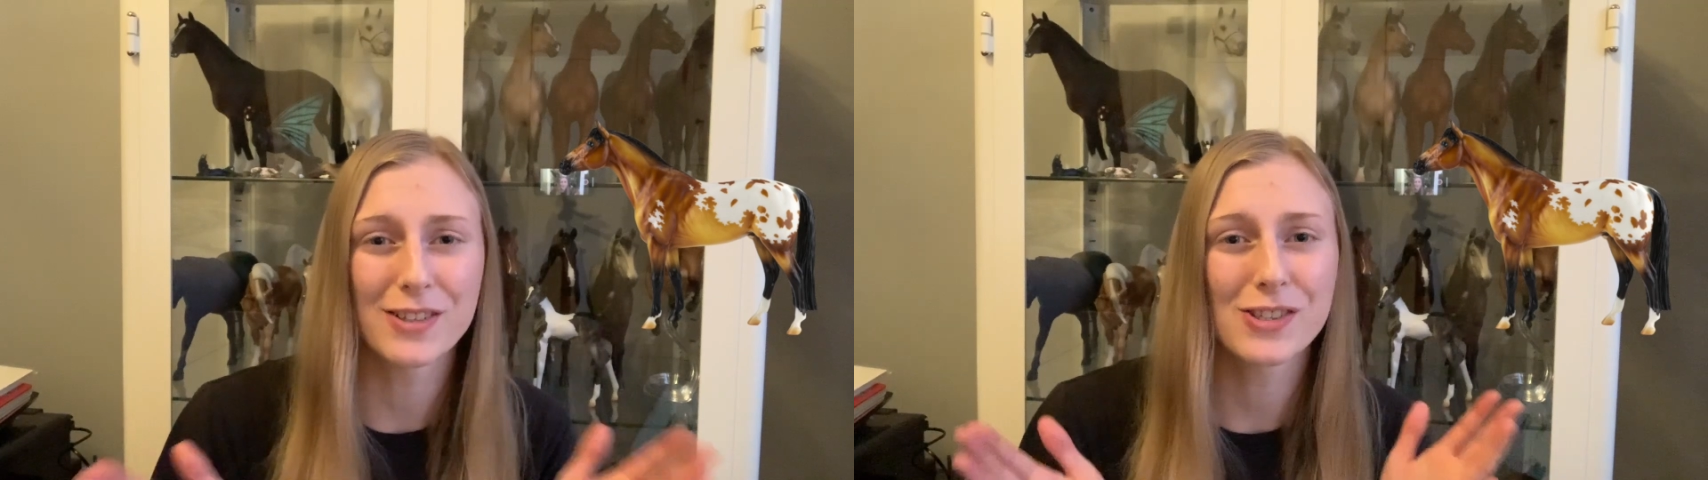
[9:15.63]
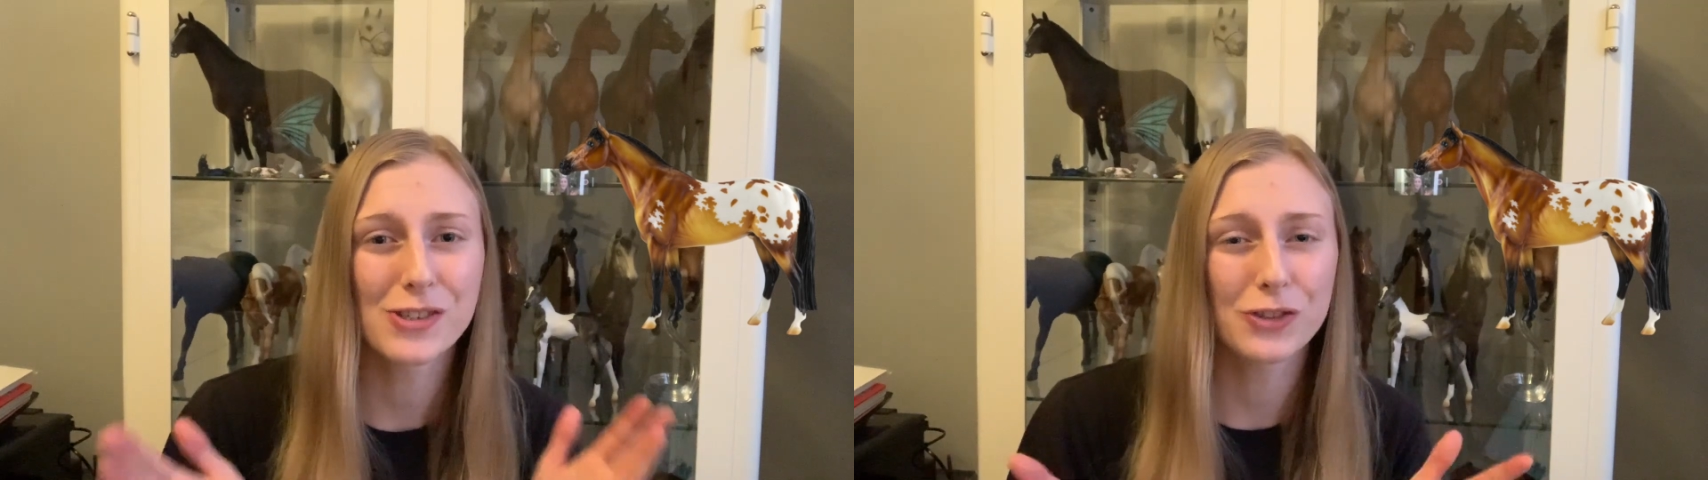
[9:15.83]

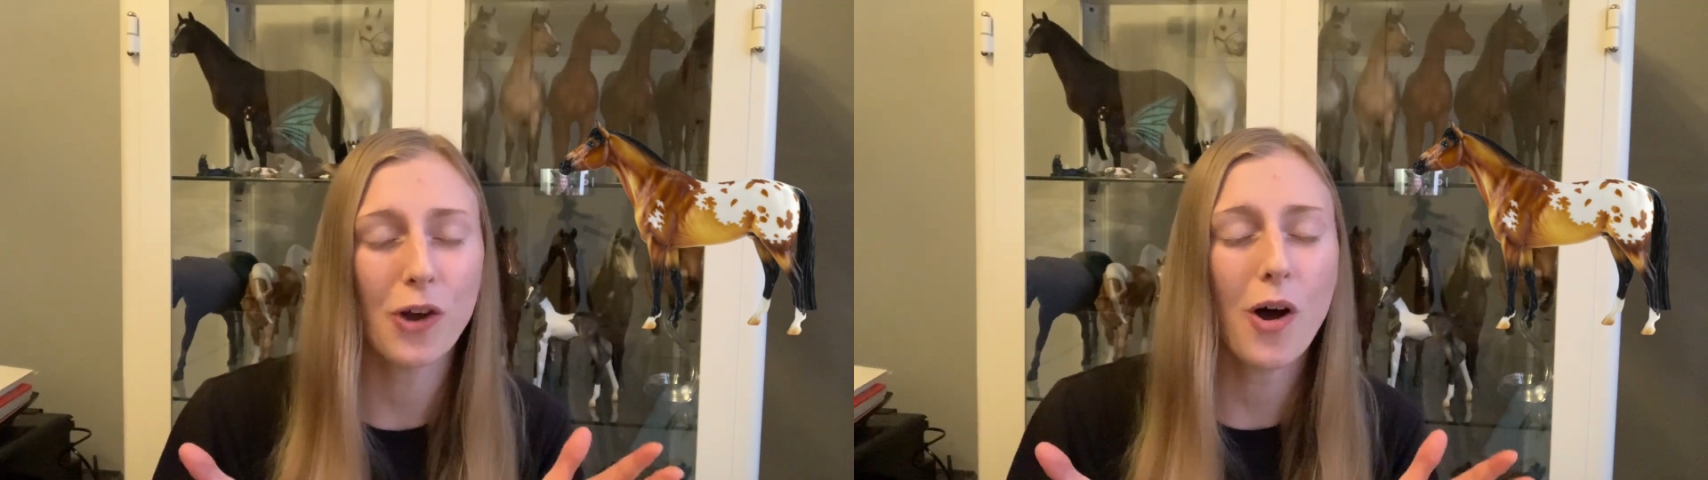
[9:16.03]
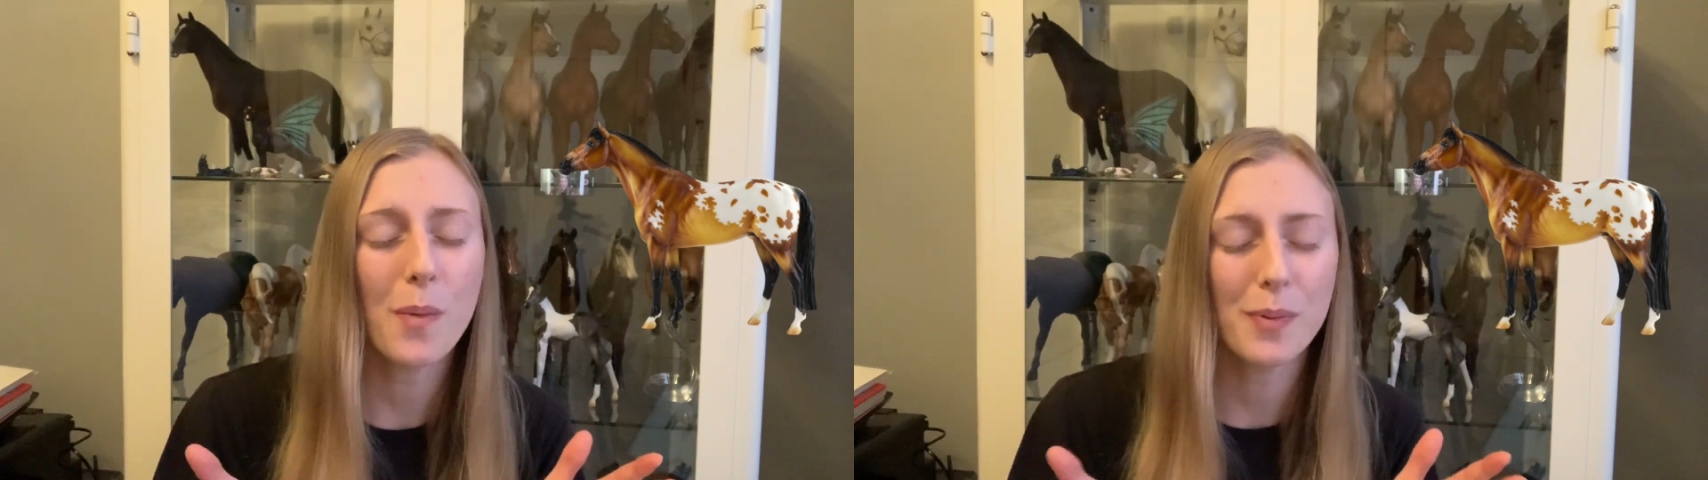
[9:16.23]

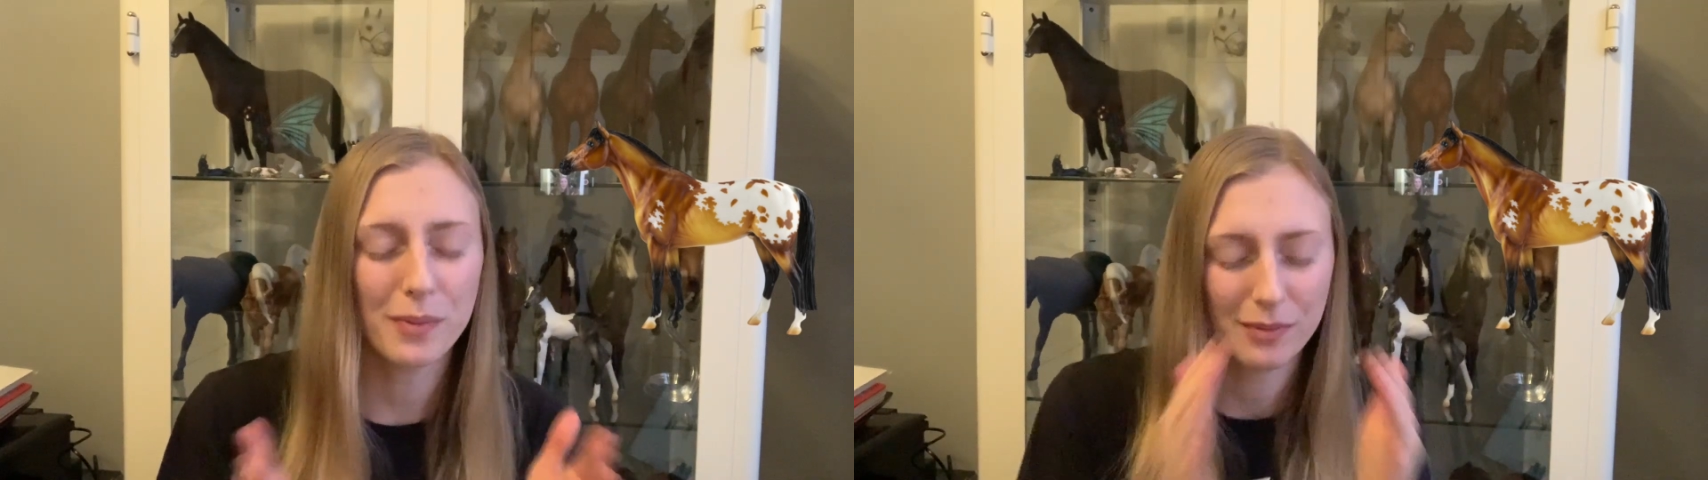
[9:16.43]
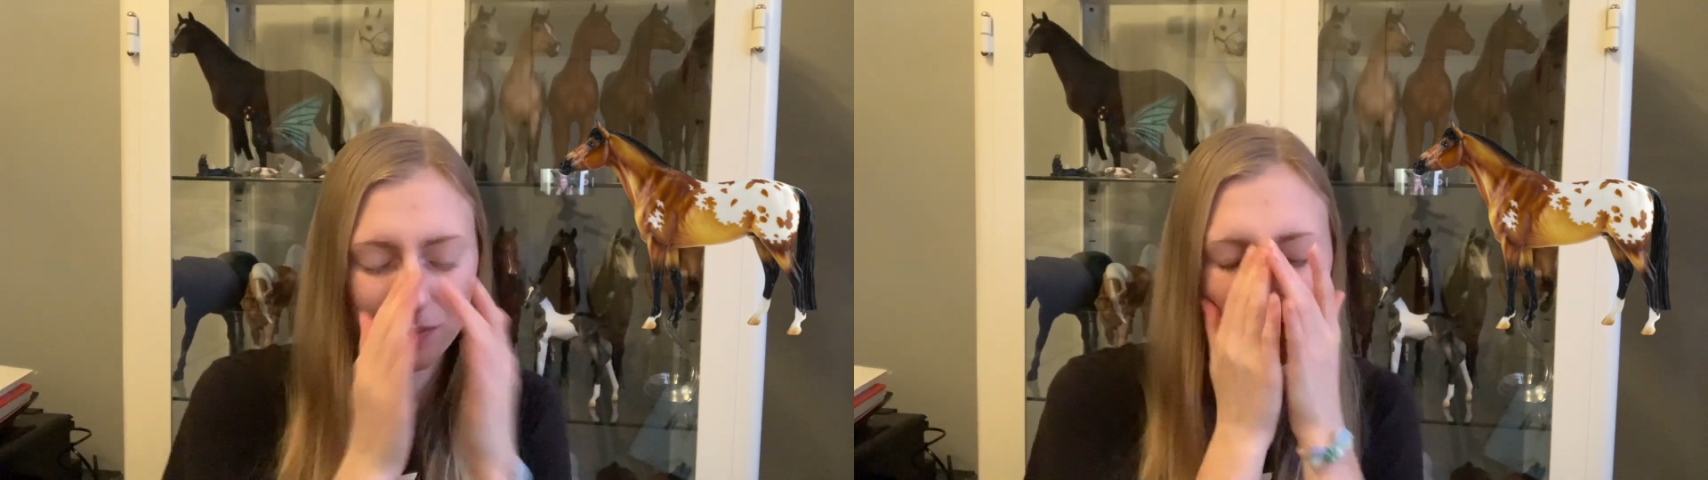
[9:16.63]
stop
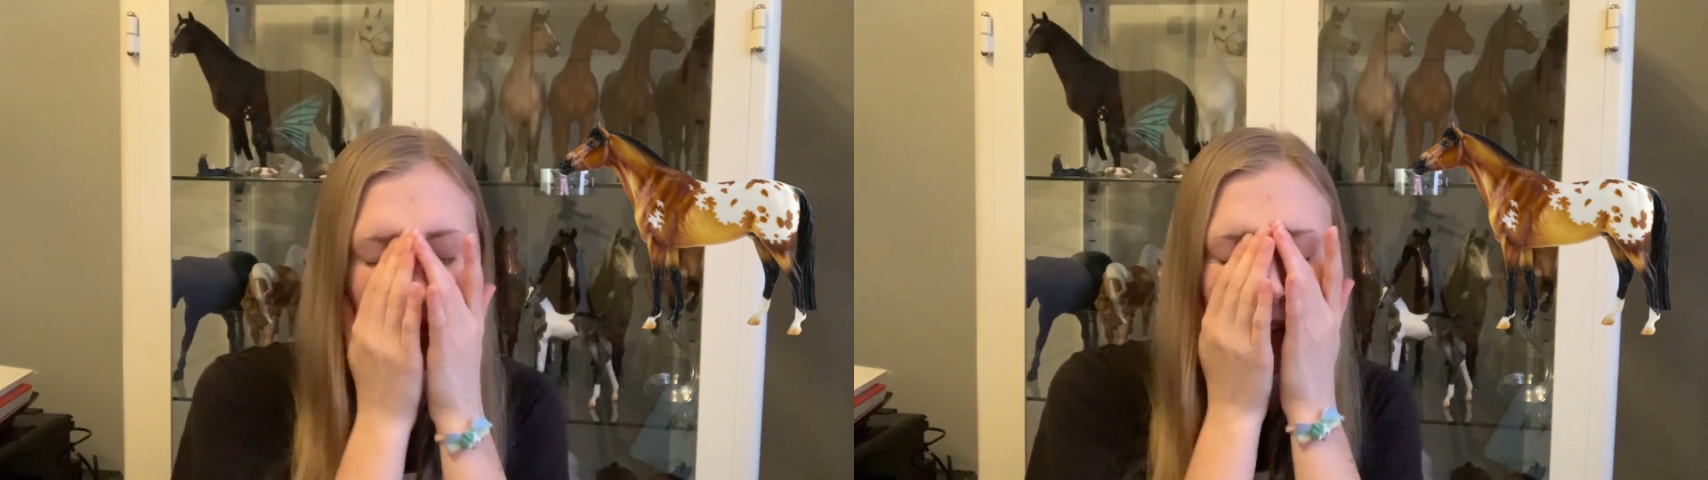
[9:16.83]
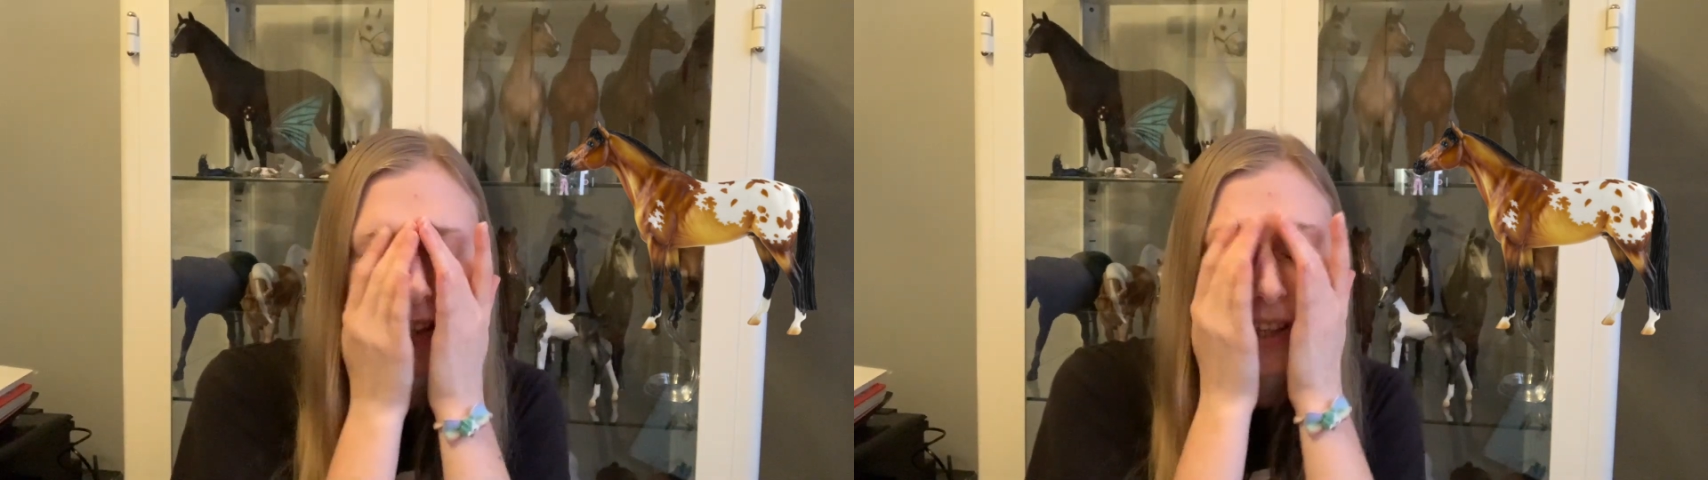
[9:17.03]

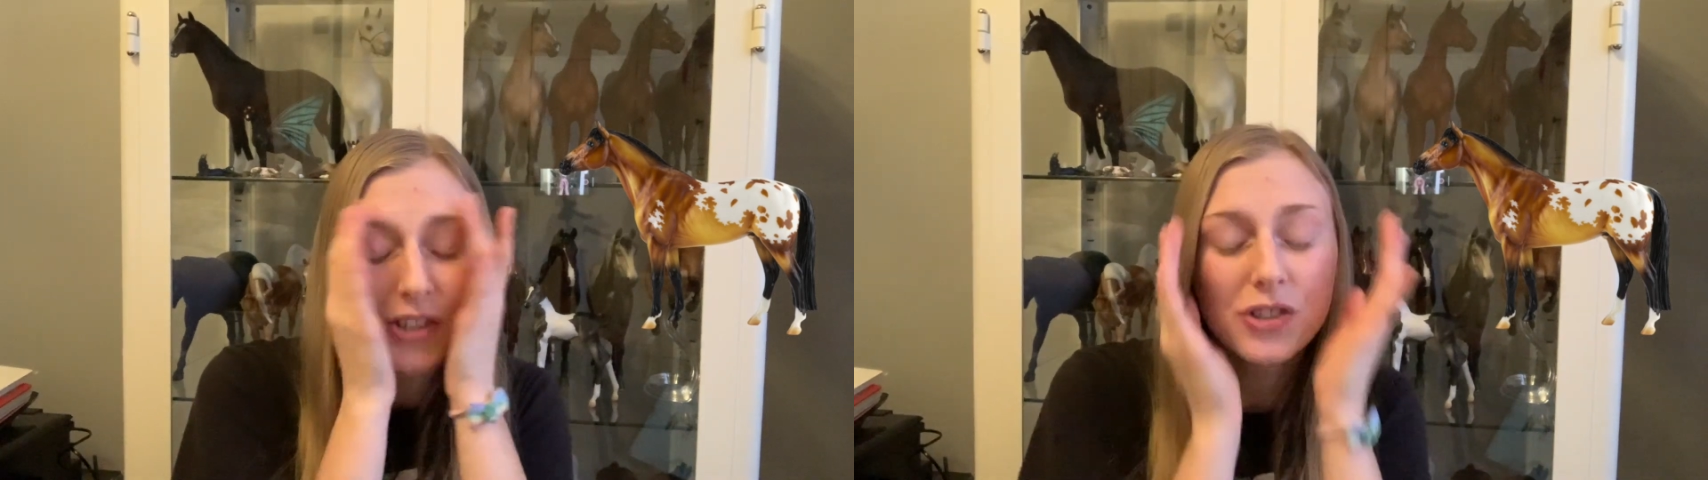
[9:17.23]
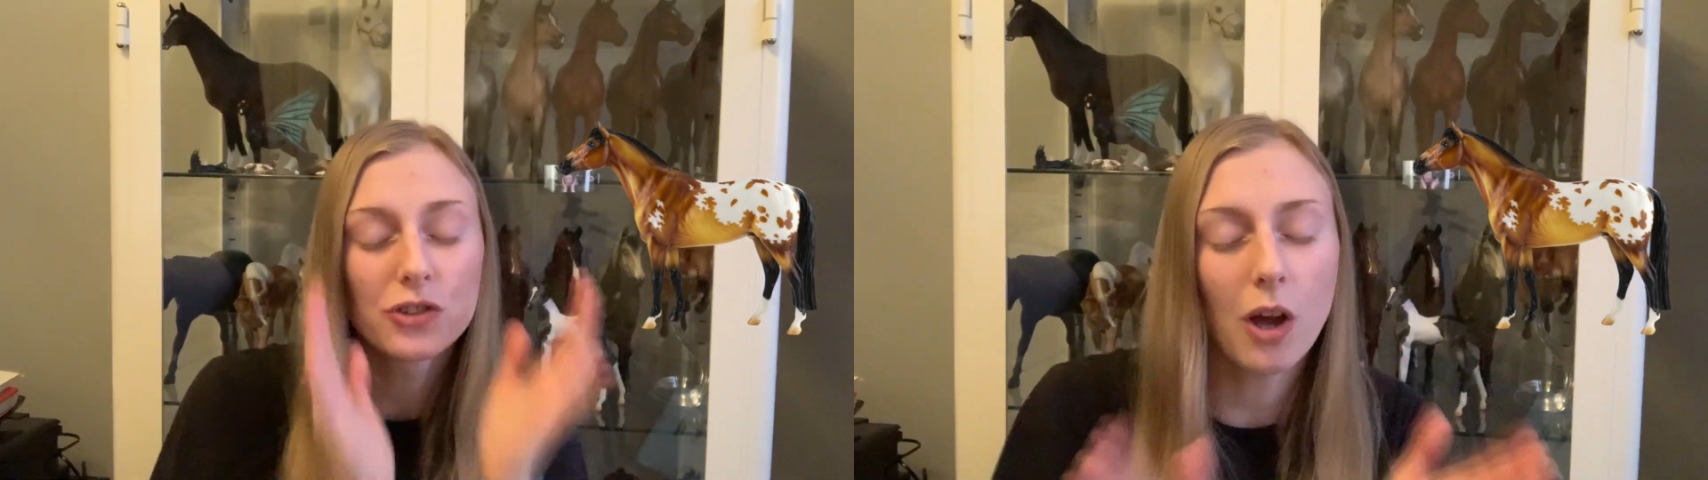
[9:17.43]

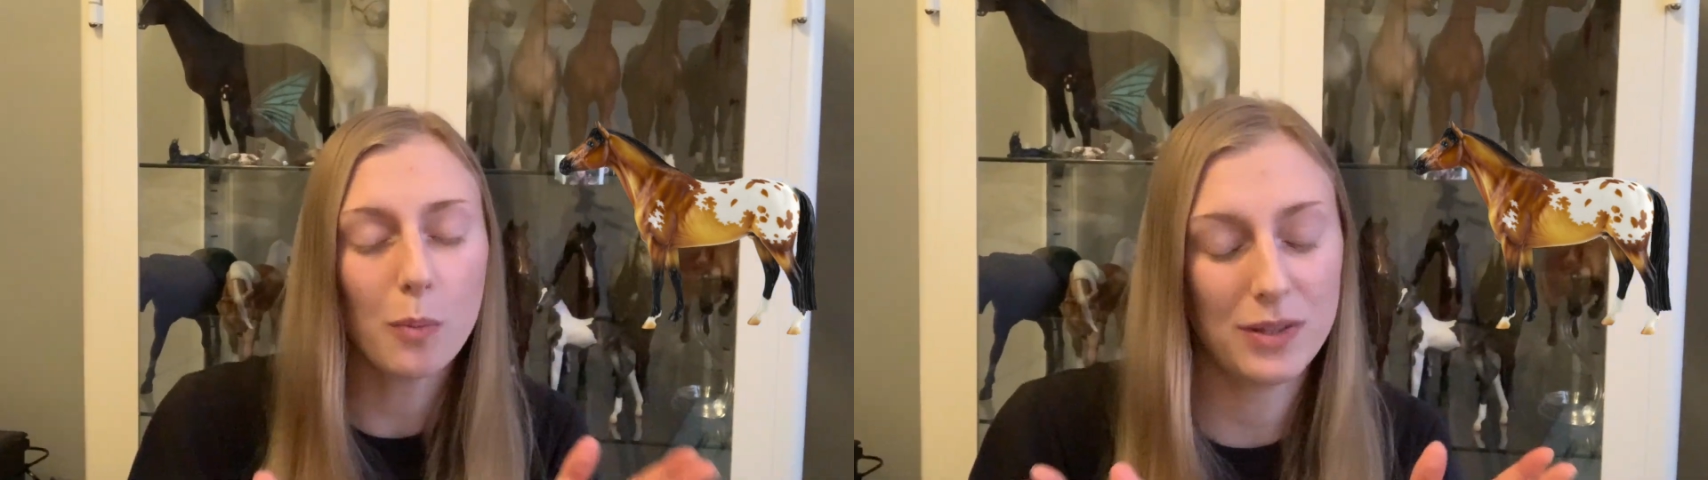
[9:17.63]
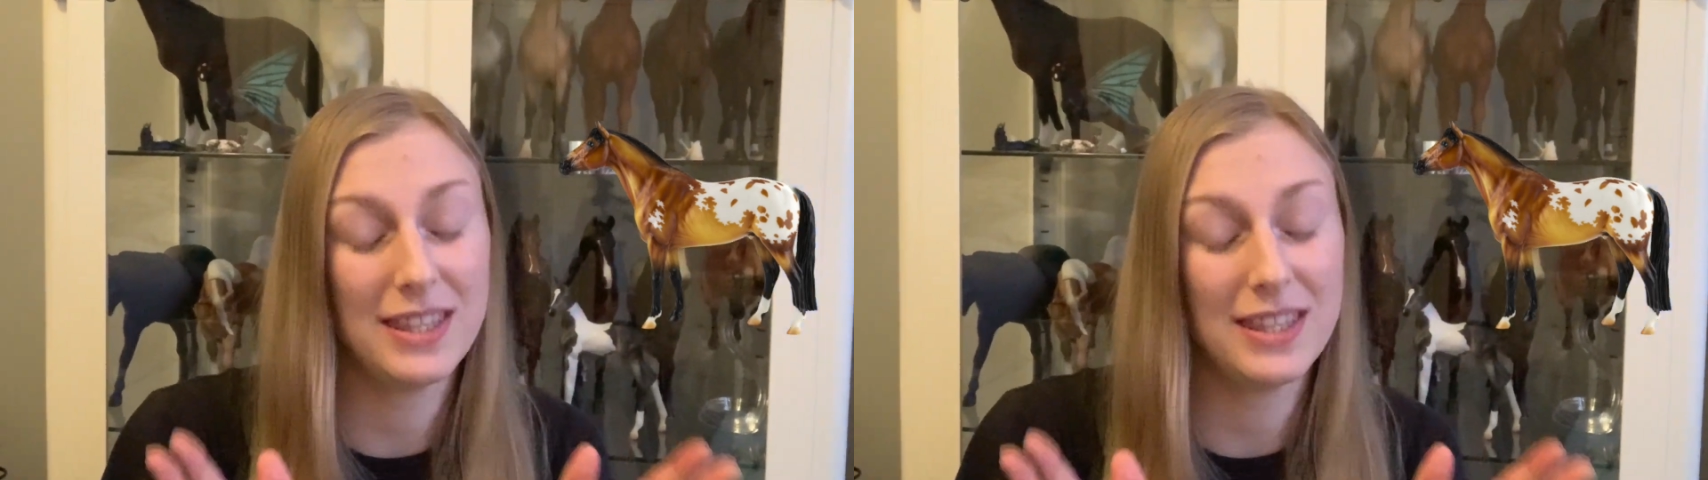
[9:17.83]
with